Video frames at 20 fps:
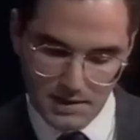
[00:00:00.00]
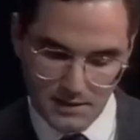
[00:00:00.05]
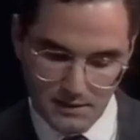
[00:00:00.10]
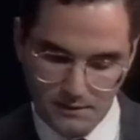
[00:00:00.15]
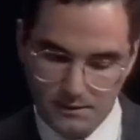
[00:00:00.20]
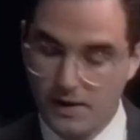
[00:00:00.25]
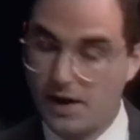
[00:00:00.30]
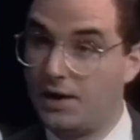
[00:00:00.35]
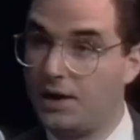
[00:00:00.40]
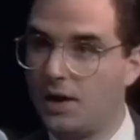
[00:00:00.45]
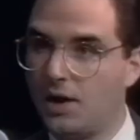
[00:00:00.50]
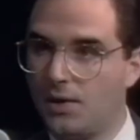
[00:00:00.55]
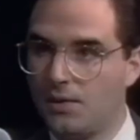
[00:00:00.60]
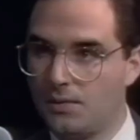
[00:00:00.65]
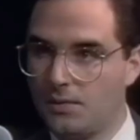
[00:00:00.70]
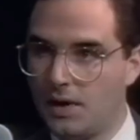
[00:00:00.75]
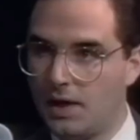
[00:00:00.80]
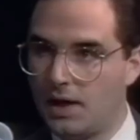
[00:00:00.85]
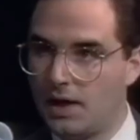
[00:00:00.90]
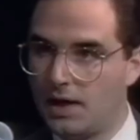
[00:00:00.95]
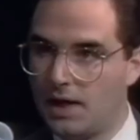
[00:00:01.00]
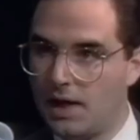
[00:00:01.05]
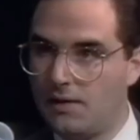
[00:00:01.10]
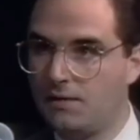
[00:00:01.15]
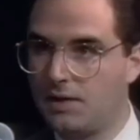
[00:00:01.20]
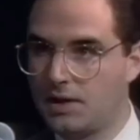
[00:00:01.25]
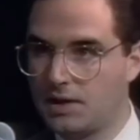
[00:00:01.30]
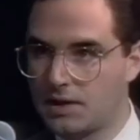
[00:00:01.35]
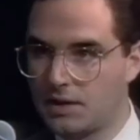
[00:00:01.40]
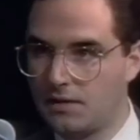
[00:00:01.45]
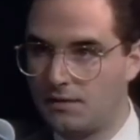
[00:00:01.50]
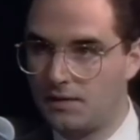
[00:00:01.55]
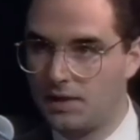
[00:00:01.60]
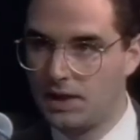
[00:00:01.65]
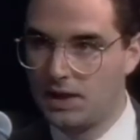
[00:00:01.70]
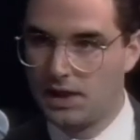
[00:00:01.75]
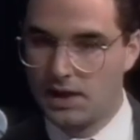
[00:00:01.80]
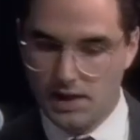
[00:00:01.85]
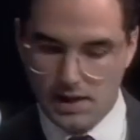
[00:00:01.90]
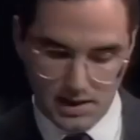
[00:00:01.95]
found no evidence of
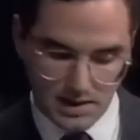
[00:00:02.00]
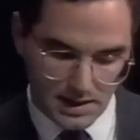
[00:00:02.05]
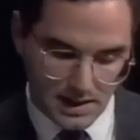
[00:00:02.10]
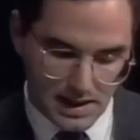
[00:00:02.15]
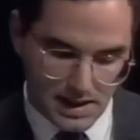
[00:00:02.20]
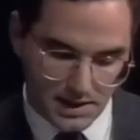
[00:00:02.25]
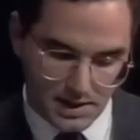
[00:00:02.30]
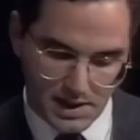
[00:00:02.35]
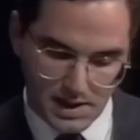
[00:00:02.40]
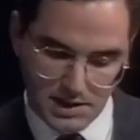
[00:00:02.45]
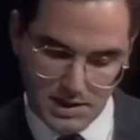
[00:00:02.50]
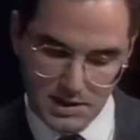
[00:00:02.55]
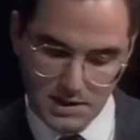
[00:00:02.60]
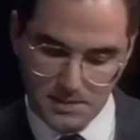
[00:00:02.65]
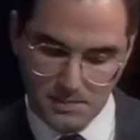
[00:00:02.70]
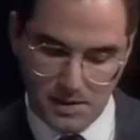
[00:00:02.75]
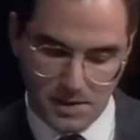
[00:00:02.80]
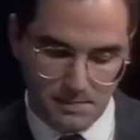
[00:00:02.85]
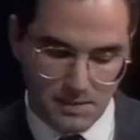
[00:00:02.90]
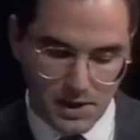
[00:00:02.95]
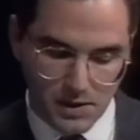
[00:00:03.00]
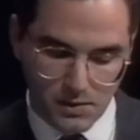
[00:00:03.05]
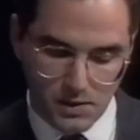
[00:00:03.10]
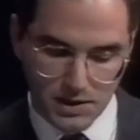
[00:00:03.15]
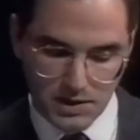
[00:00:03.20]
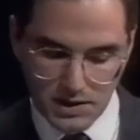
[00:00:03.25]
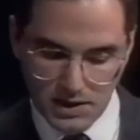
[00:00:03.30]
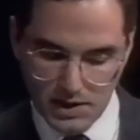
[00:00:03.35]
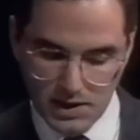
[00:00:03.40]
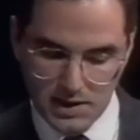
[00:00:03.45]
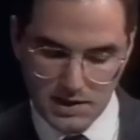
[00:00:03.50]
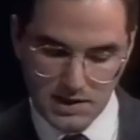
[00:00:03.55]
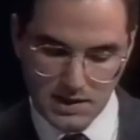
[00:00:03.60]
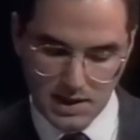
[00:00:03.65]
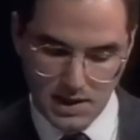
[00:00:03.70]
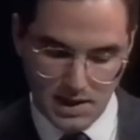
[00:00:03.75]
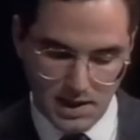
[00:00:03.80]
the allegations, but my question is,